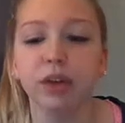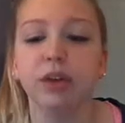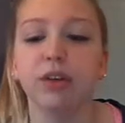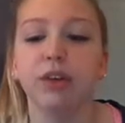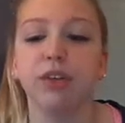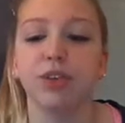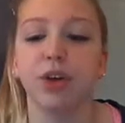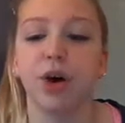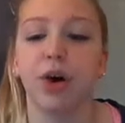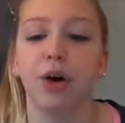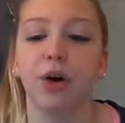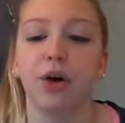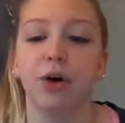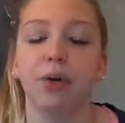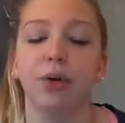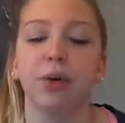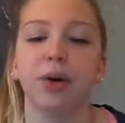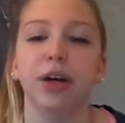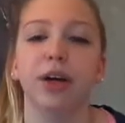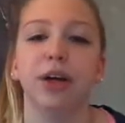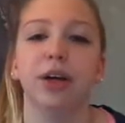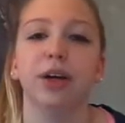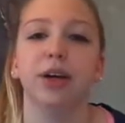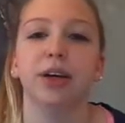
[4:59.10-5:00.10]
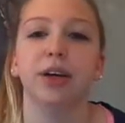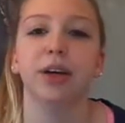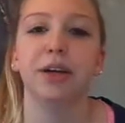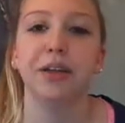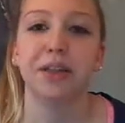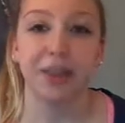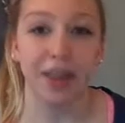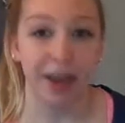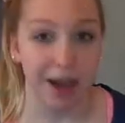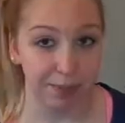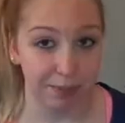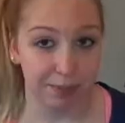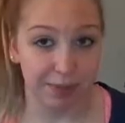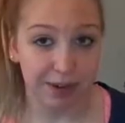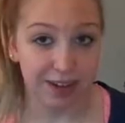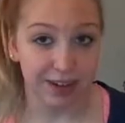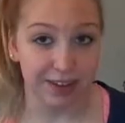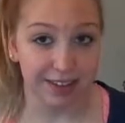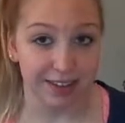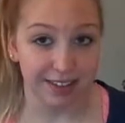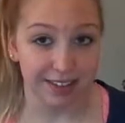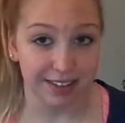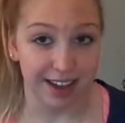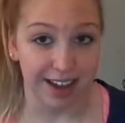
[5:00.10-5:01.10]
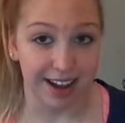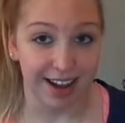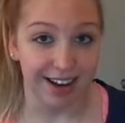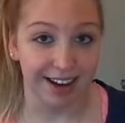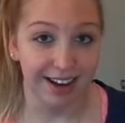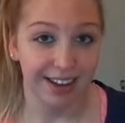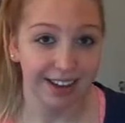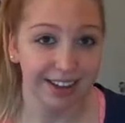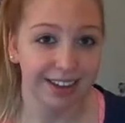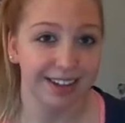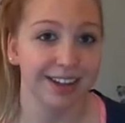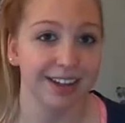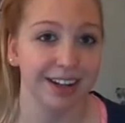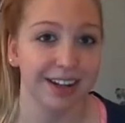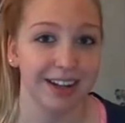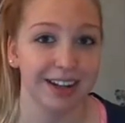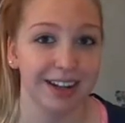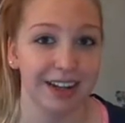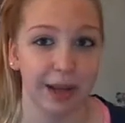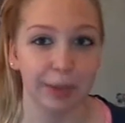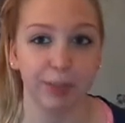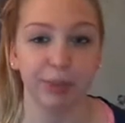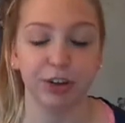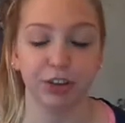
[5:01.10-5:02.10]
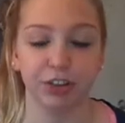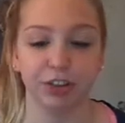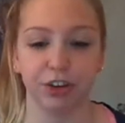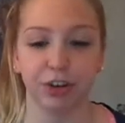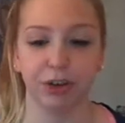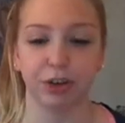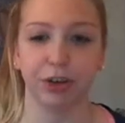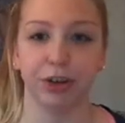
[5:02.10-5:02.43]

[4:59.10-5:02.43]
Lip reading: So that being said, let me show